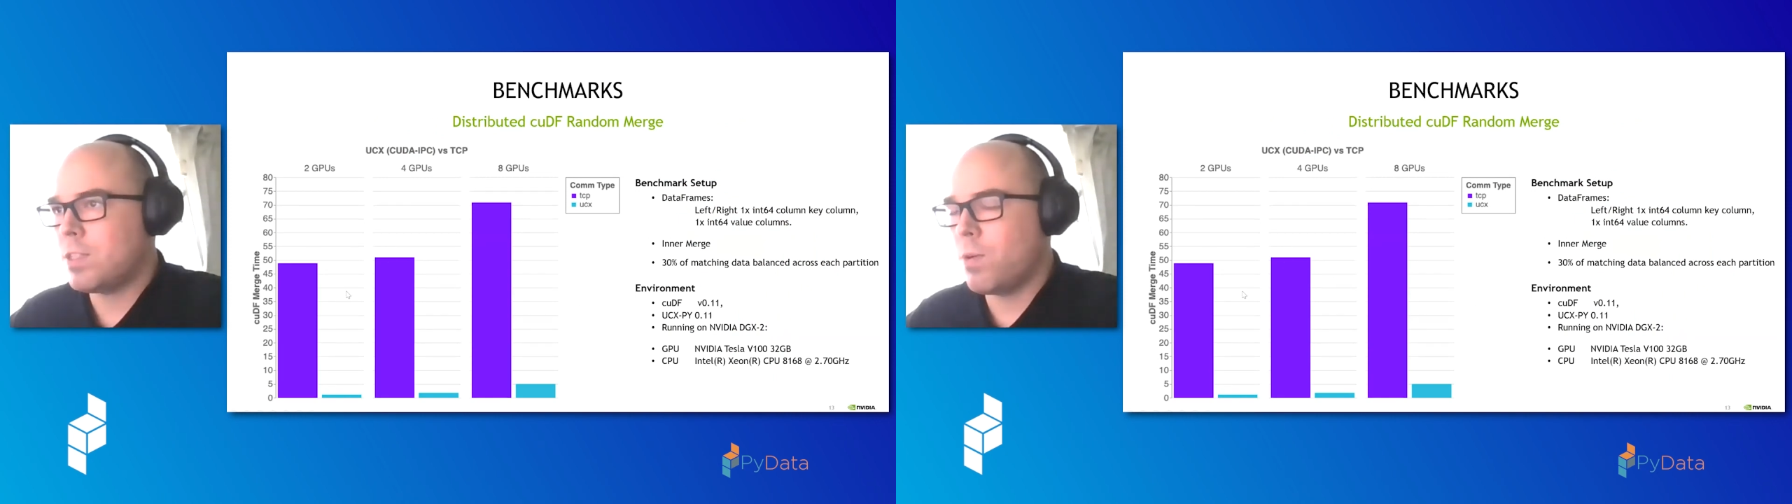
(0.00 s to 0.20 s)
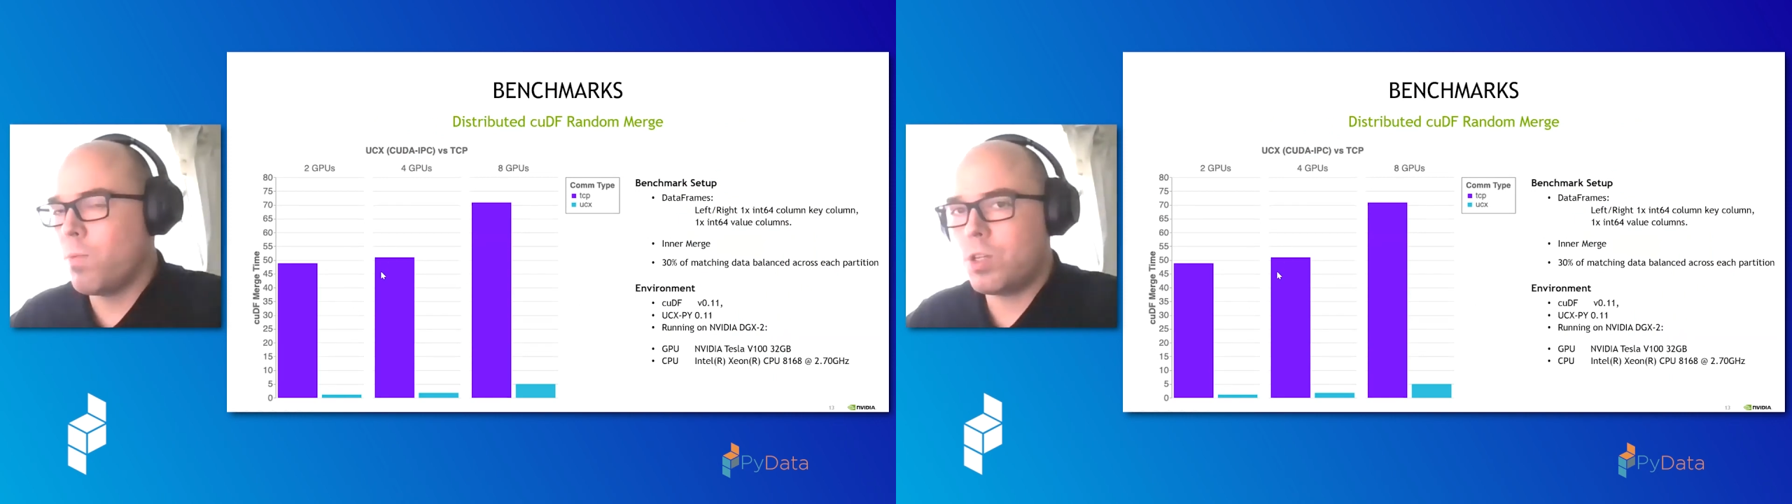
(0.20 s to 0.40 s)

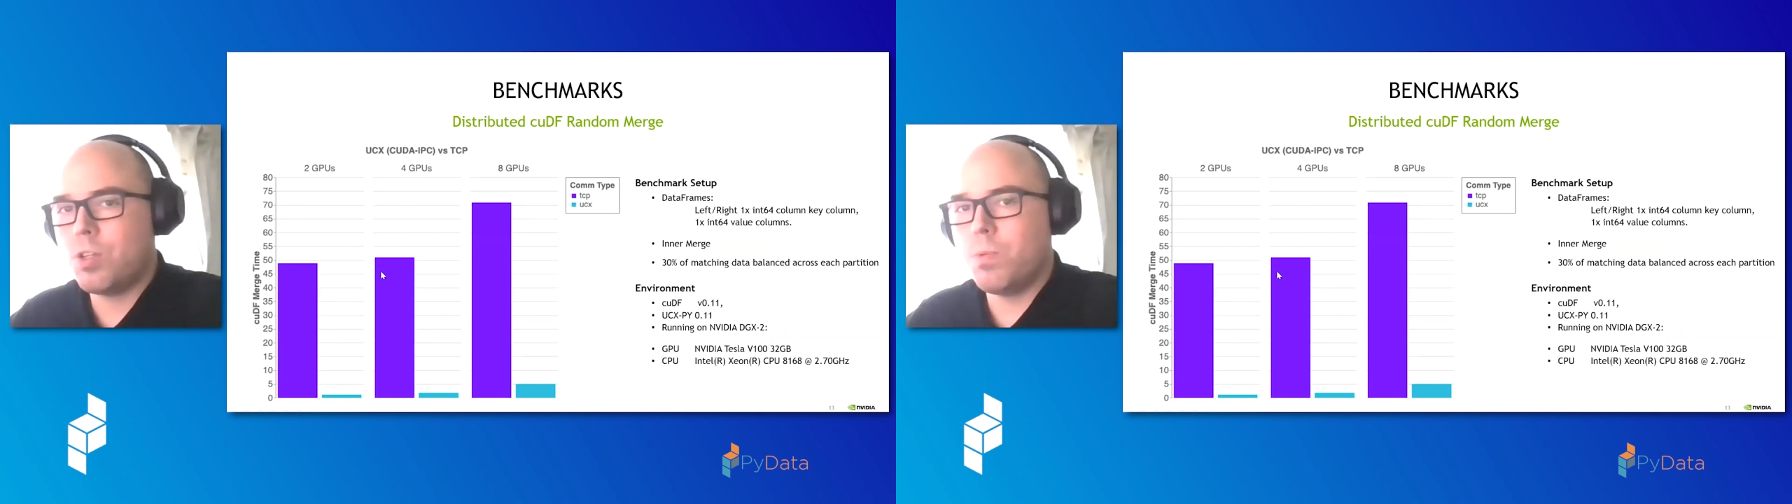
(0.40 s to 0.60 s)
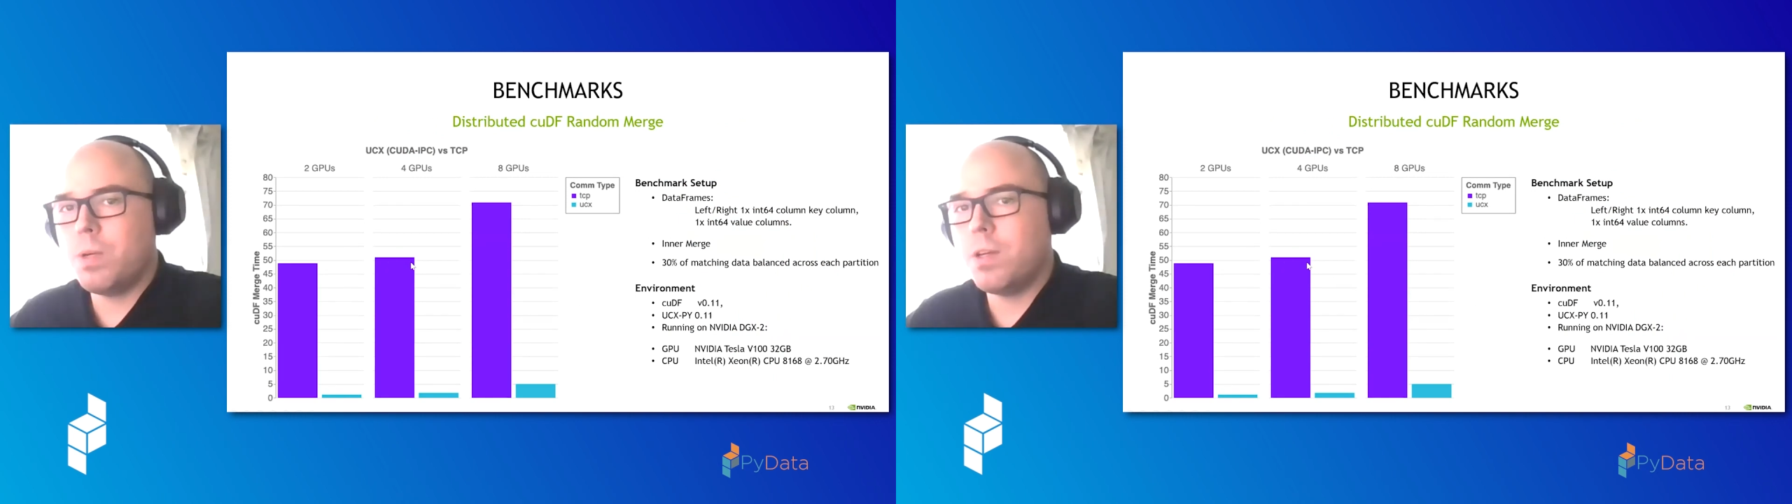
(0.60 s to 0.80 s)
So what
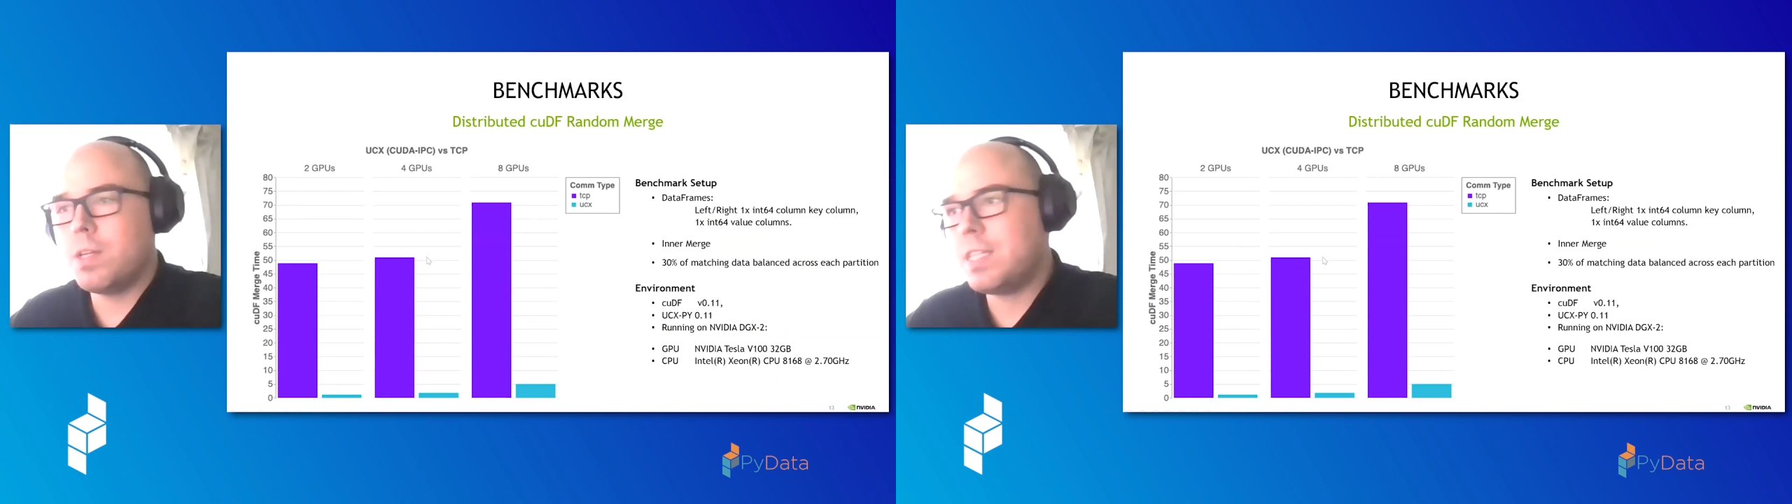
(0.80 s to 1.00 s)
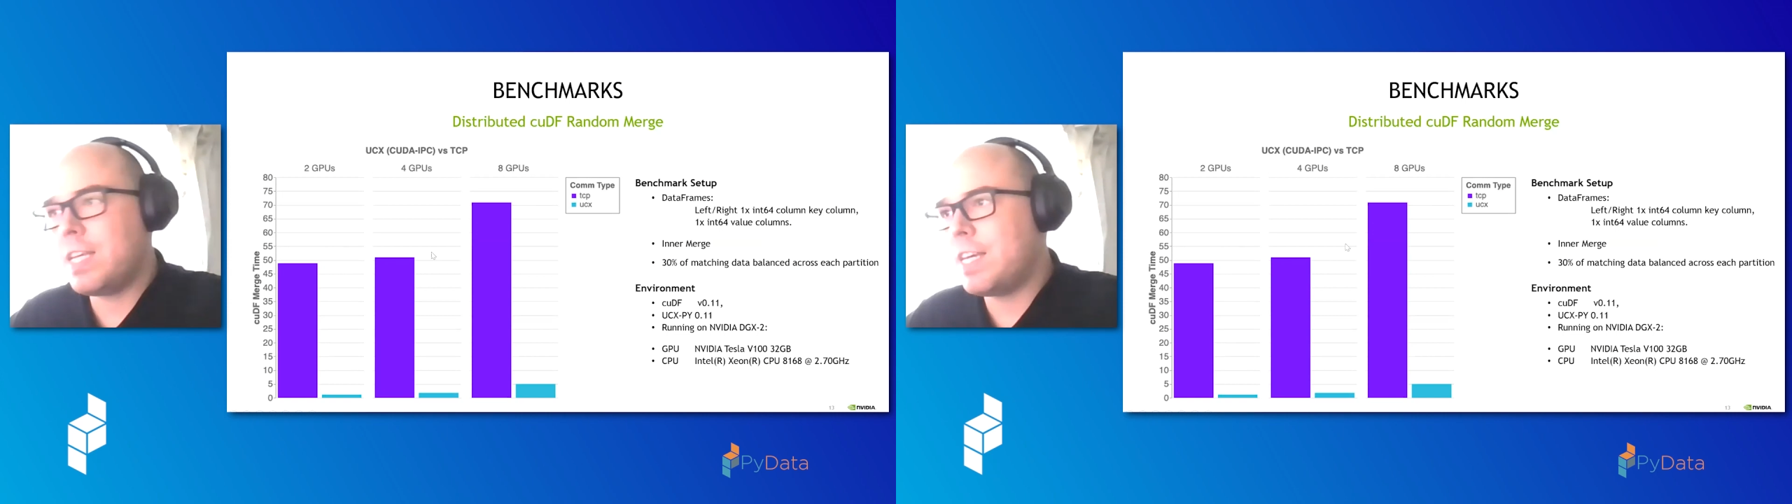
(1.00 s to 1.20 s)
we are
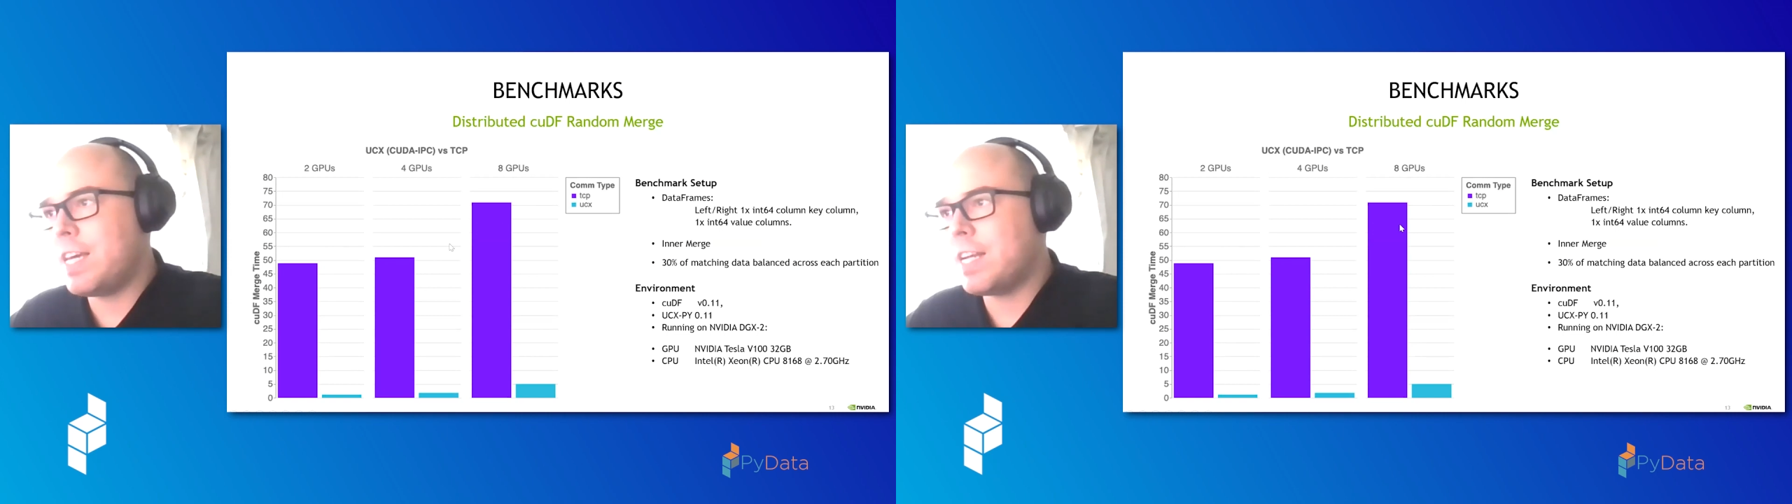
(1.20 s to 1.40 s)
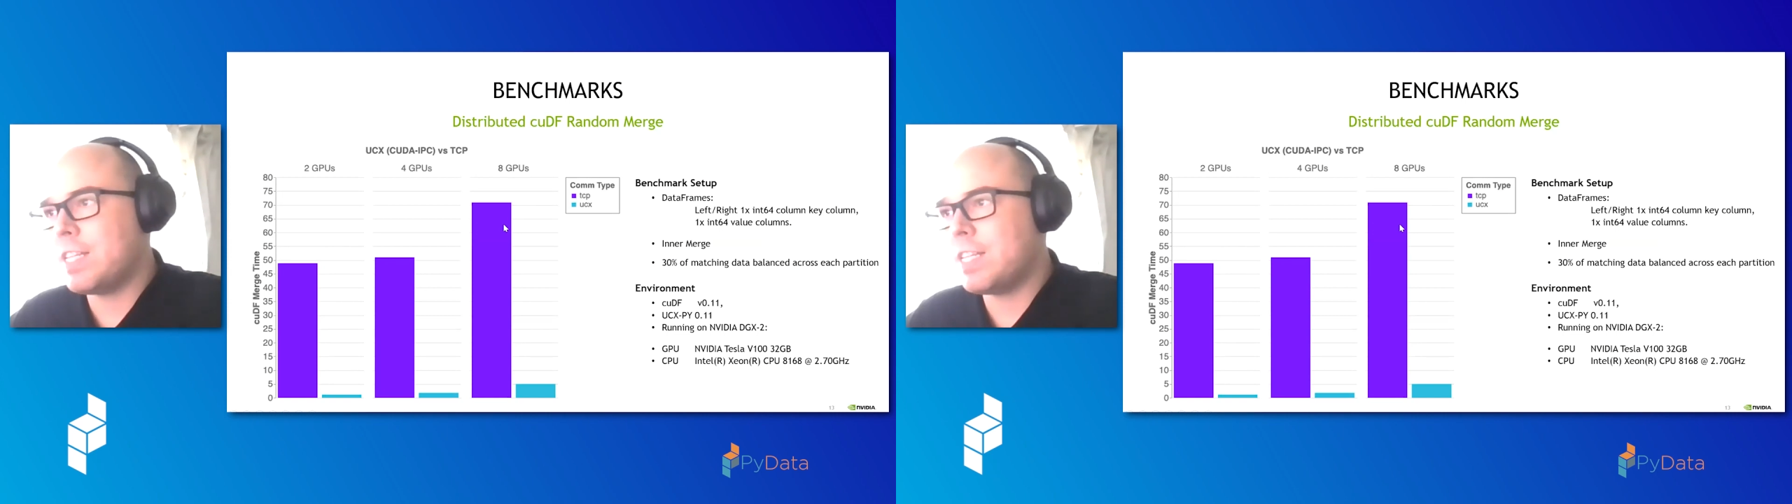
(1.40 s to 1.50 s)
seeing here